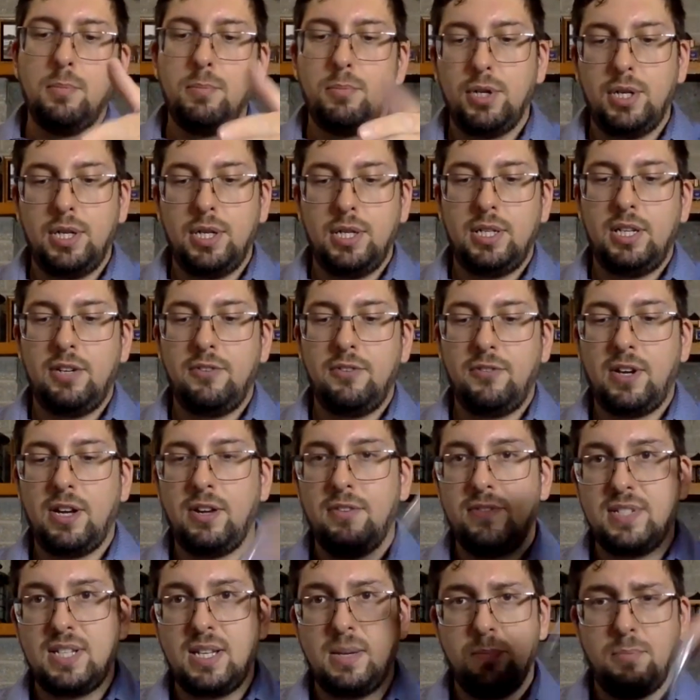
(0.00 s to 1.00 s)
put it, if I
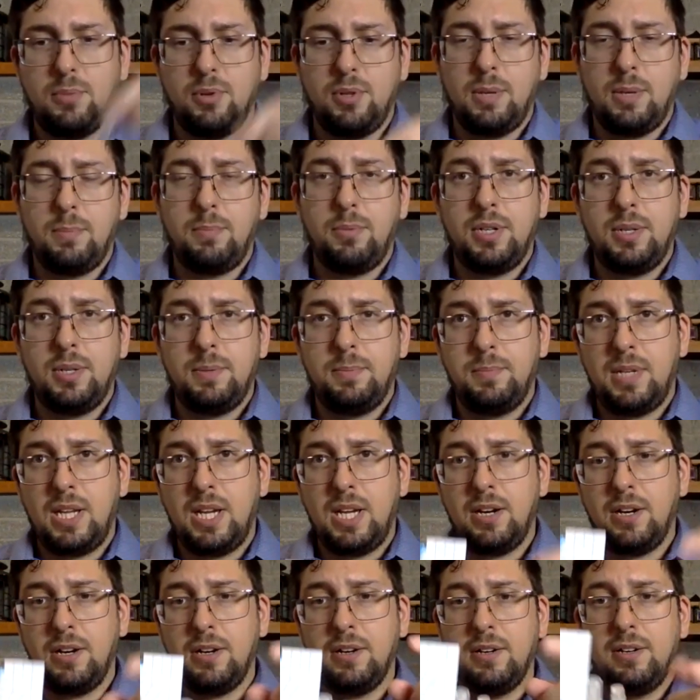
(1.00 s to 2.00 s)
have sample, I put it in
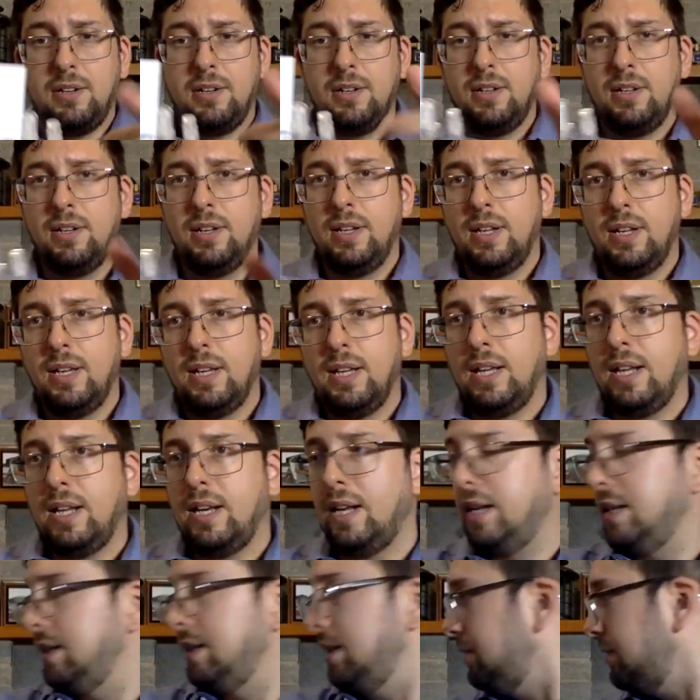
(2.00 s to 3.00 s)
there
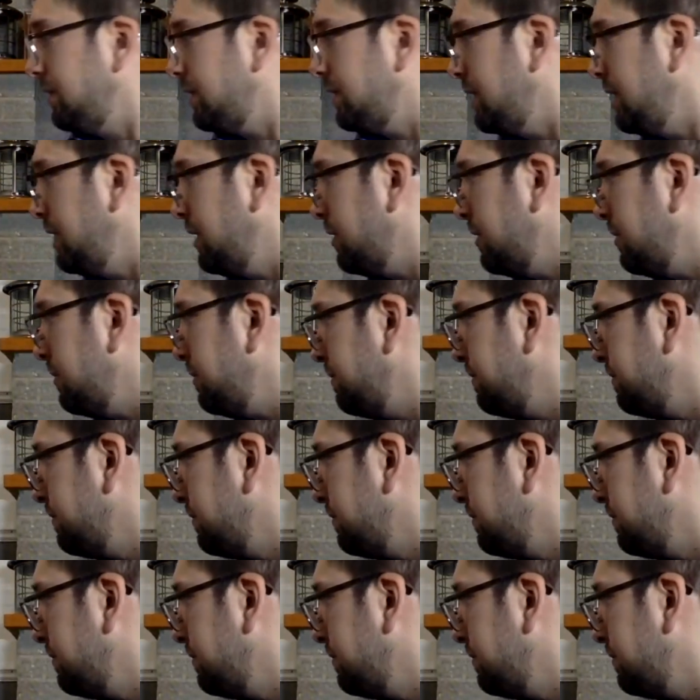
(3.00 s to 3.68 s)
and I leave it here.